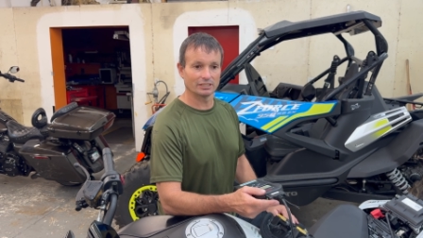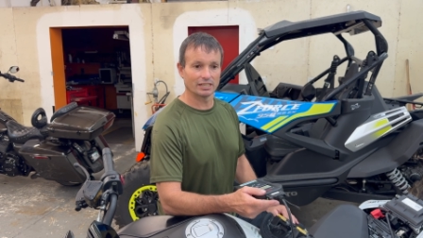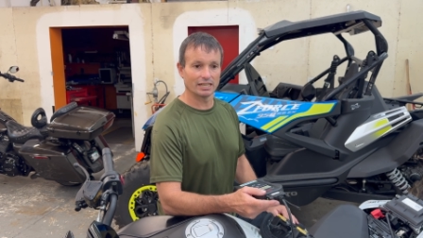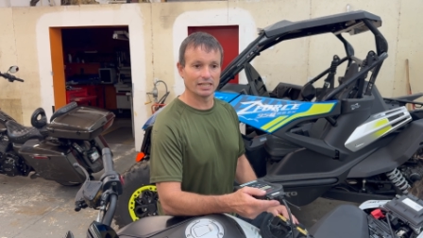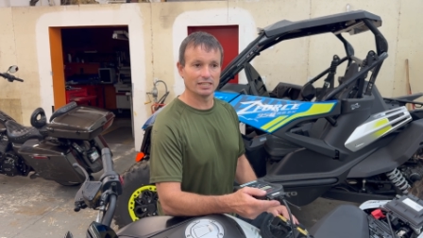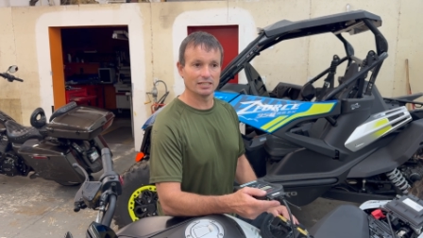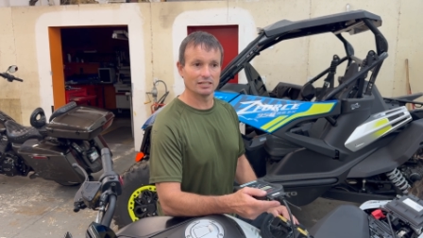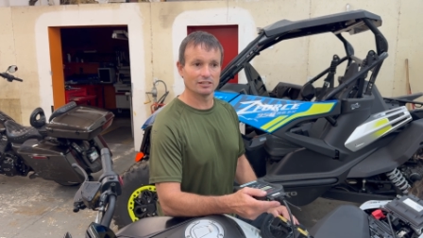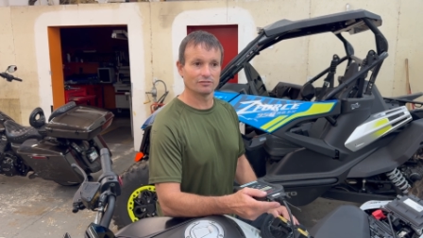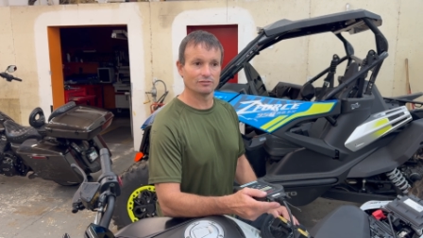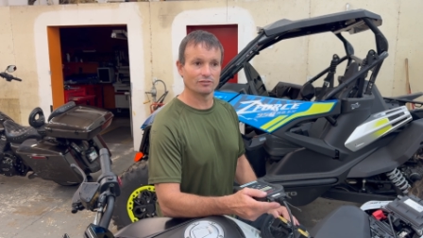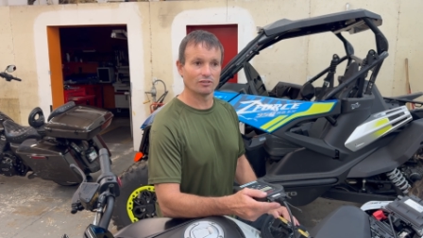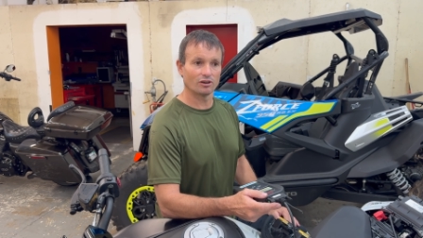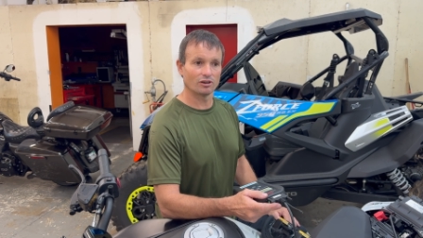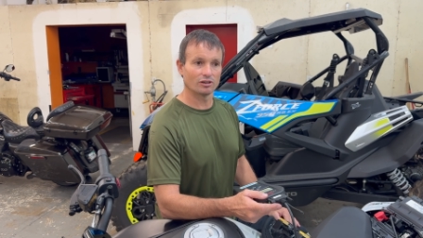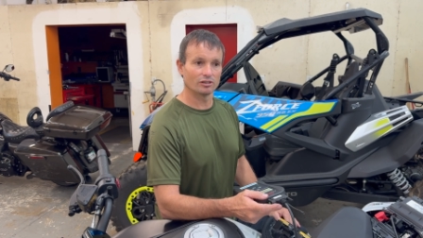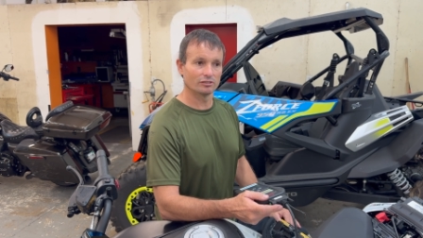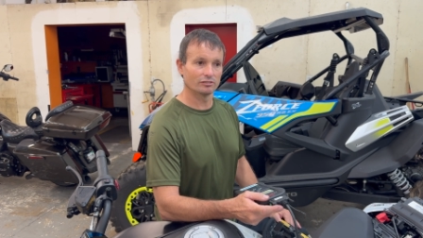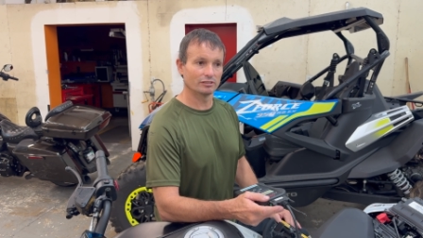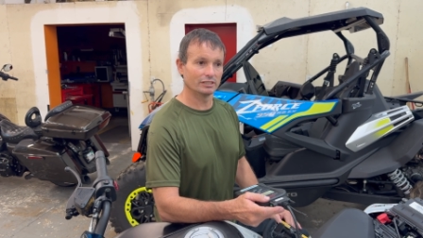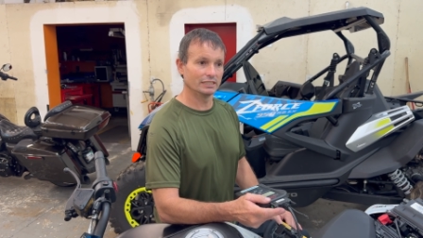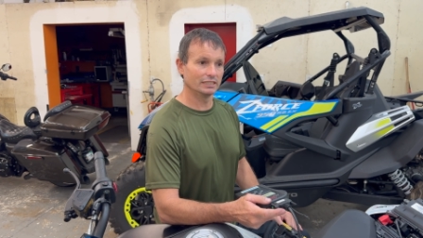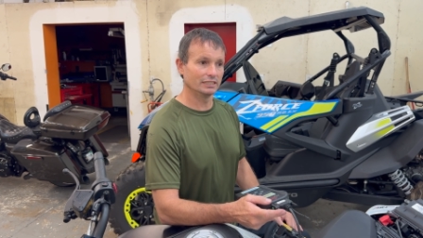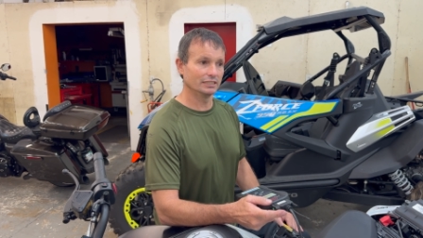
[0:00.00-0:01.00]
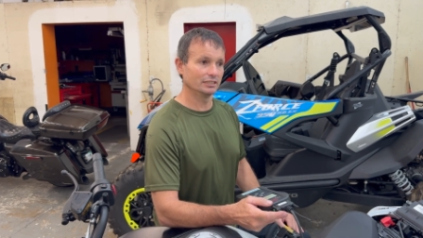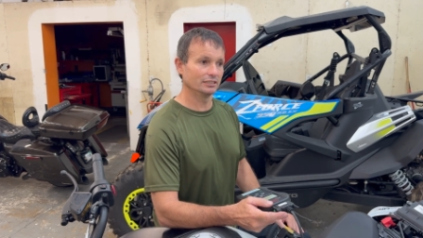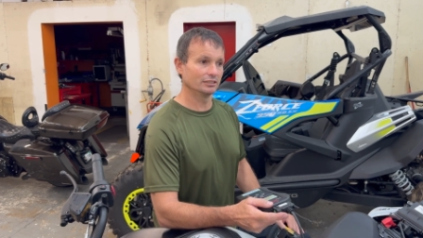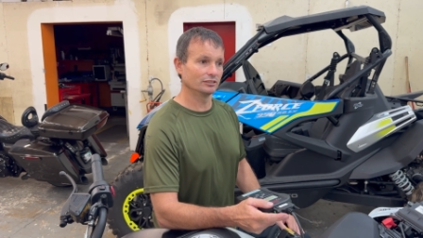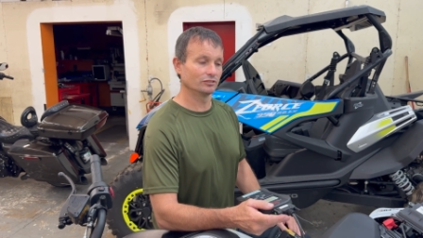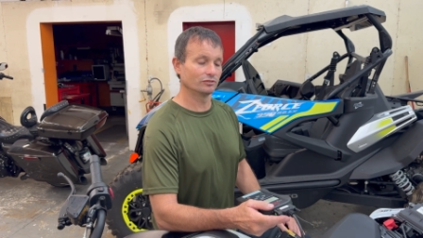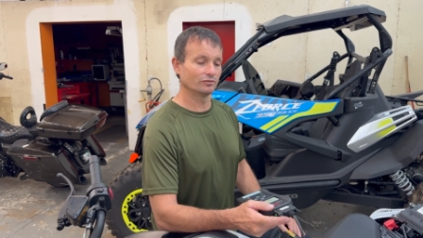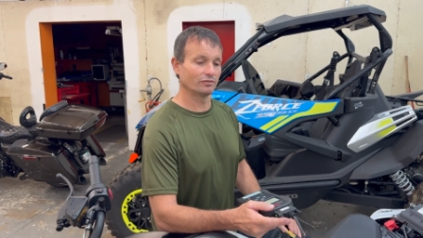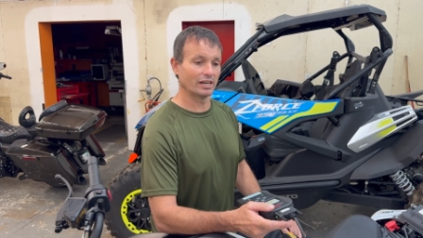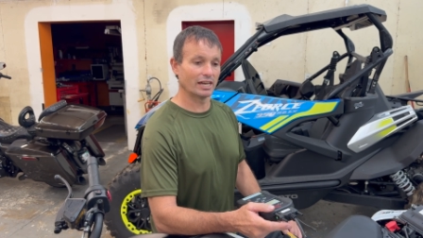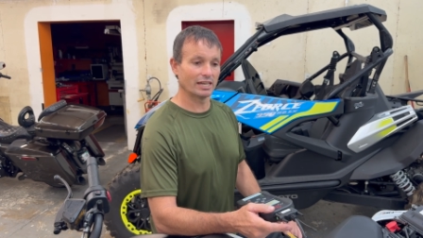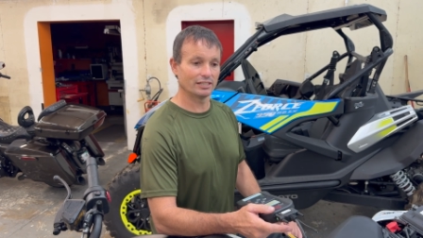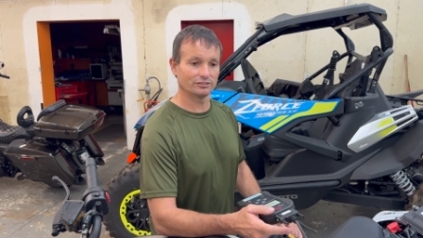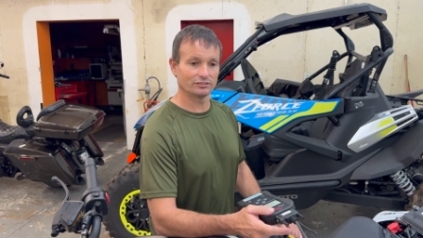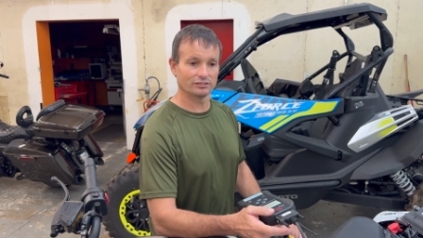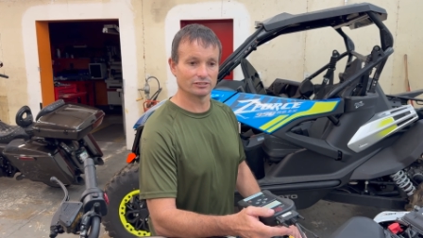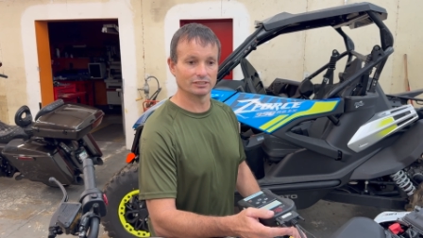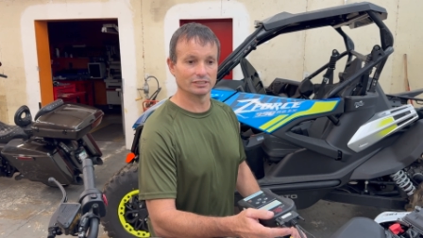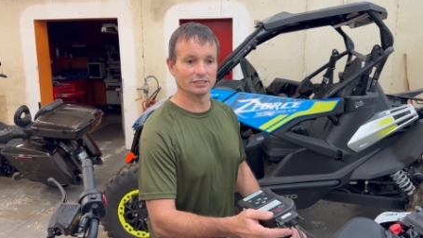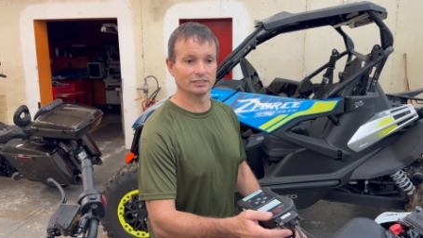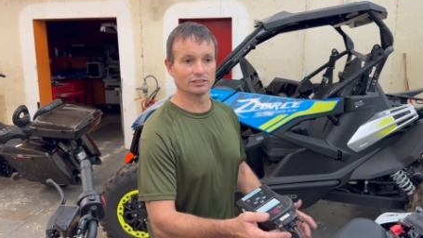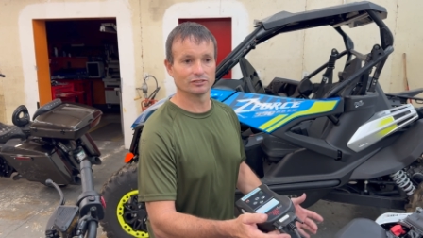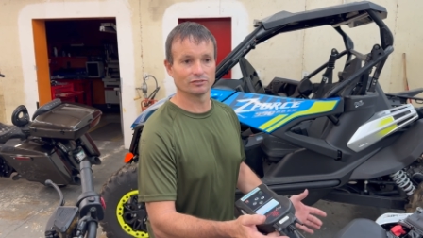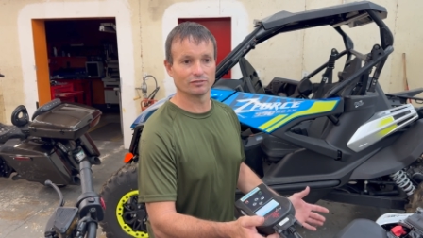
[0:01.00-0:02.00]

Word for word: AFR readings, faster this,